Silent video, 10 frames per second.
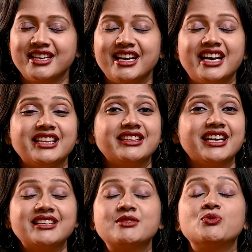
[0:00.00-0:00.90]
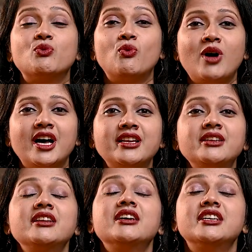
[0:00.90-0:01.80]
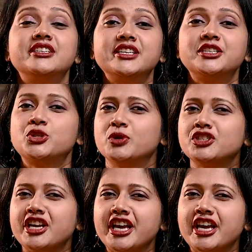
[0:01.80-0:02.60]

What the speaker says: And that's one dish which